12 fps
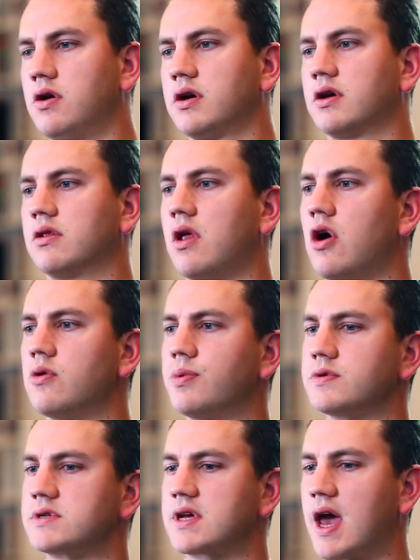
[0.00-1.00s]
On a
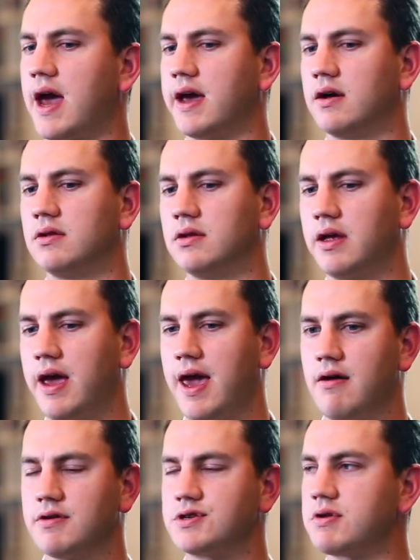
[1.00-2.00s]
global scale,
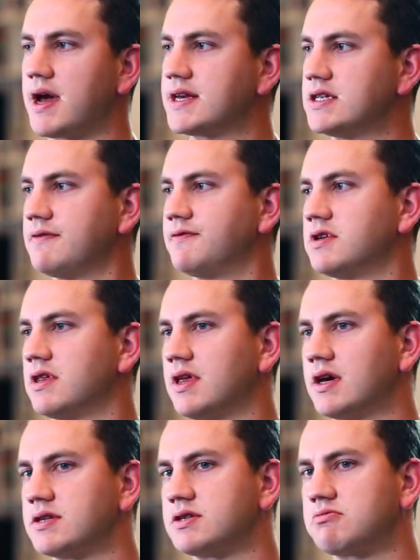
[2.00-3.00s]
how attractive do you
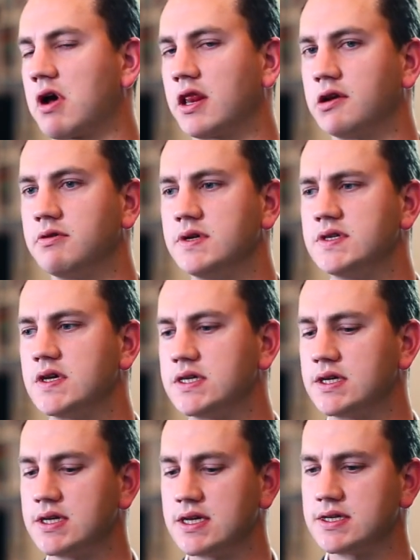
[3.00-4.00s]
think Australia is as
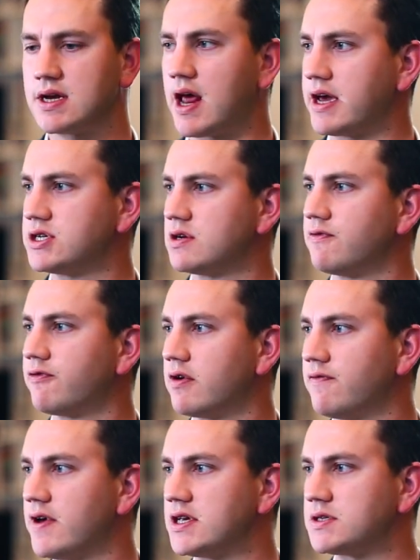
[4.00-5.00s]
a destination for
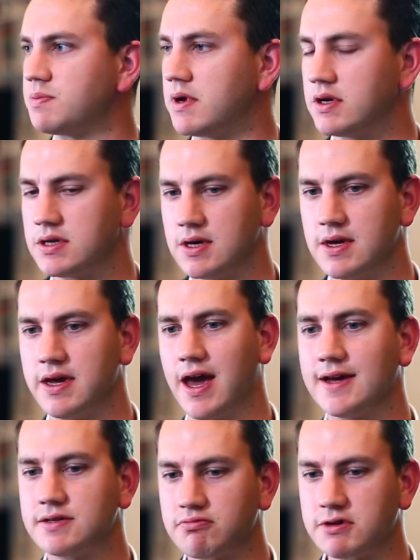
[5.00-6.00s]
investment
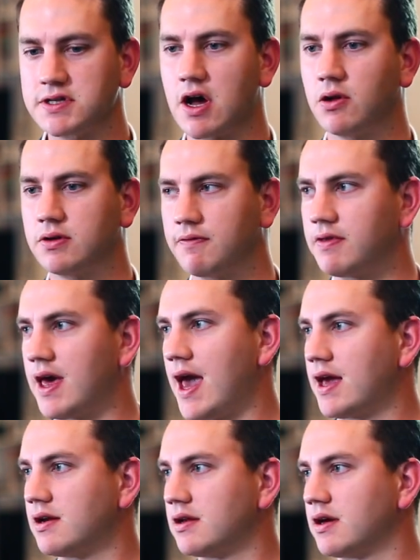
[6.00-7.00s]
as a result of the
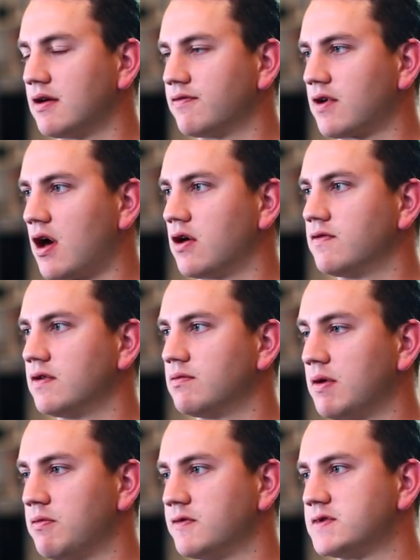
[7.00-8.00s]
handling of COVID
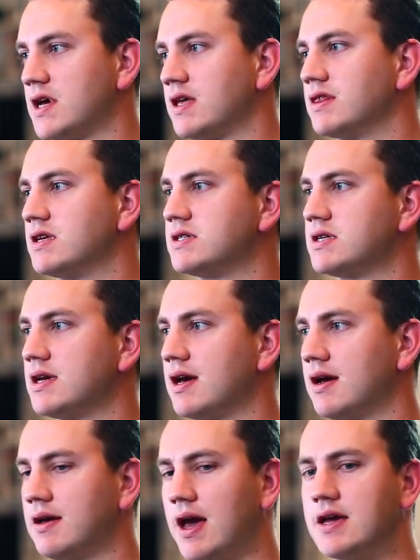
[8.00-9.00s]
that we've seen this
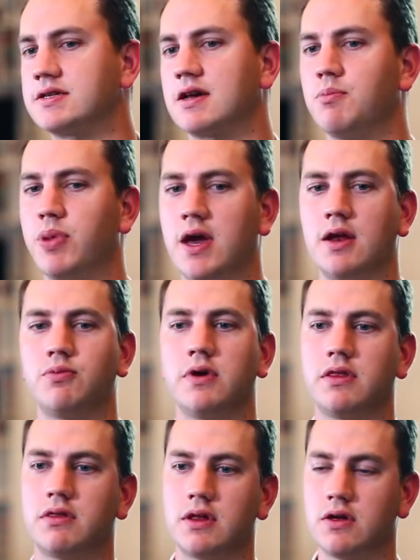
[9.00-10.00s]
year as compared
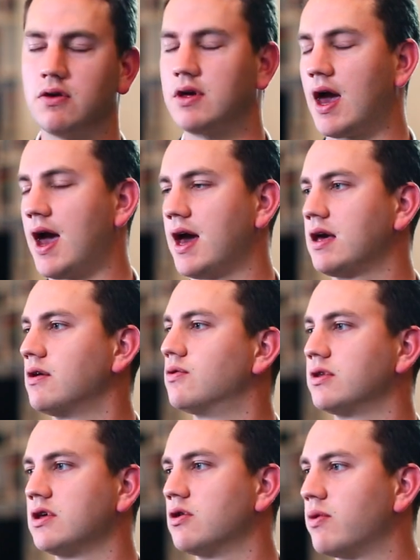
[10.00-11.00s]
with the UK
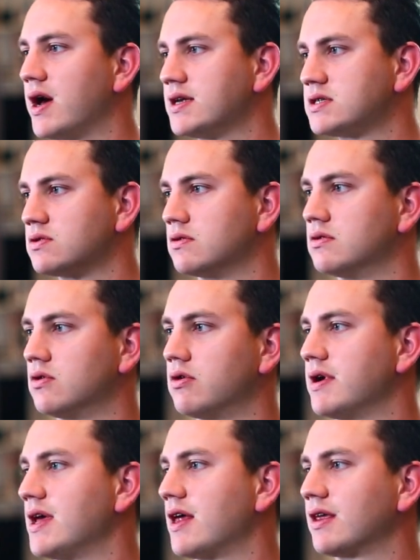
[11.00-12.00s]
or the US
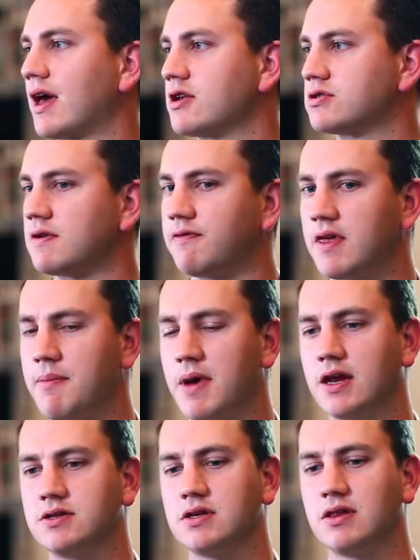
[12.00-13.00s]
or any other country for that
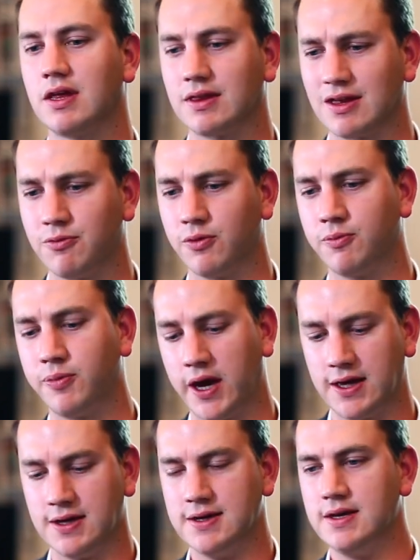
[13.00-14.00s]
matter? Do you think there will
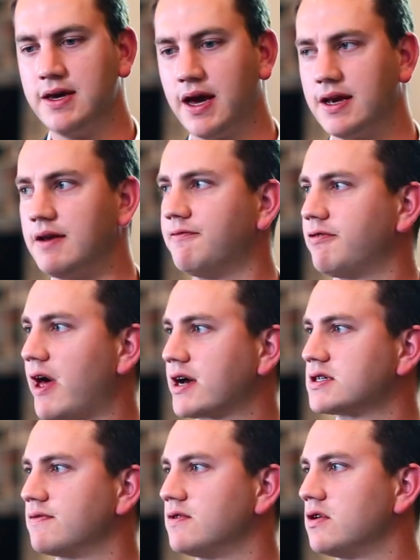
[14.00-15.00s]
be an
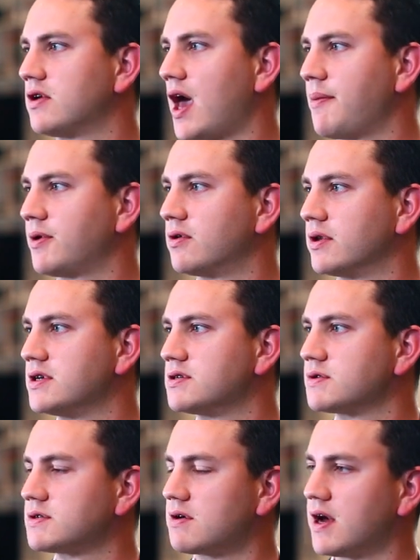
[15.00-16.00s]
influx of new capital
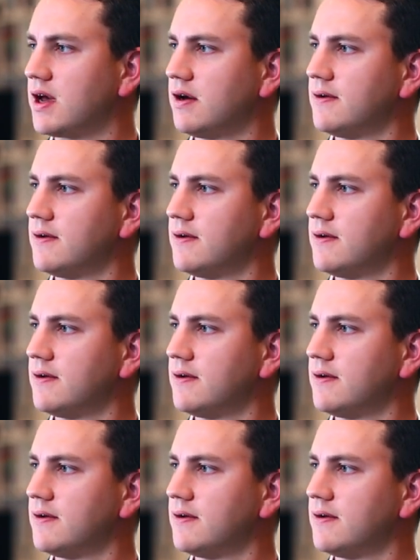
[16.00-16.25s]
into Australia?